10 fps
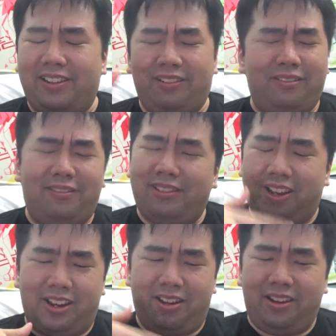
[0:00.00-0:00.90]
and
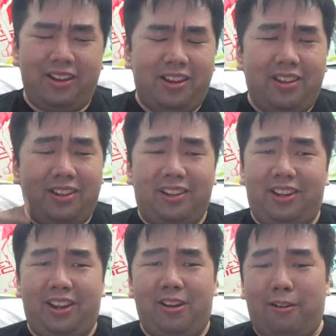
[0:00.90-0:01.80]
uh,
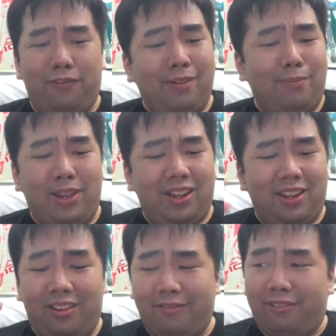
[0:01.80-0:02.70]
a Coffee
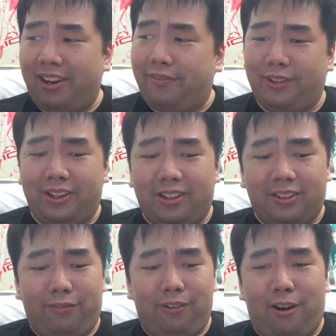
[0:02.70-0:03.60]
Bean and
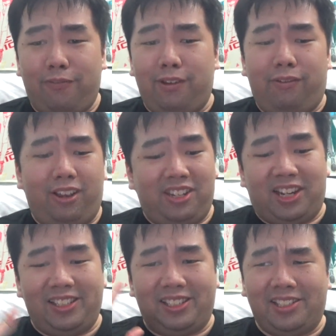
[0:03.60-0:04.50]
whatever coffee
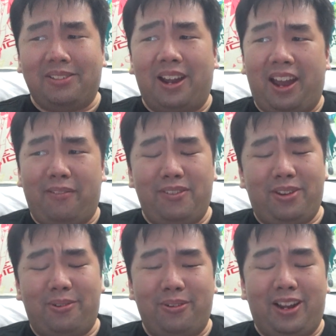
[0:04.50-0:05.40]
franchises you have
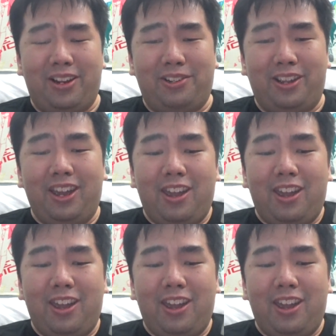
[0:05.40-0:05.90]
in your own country.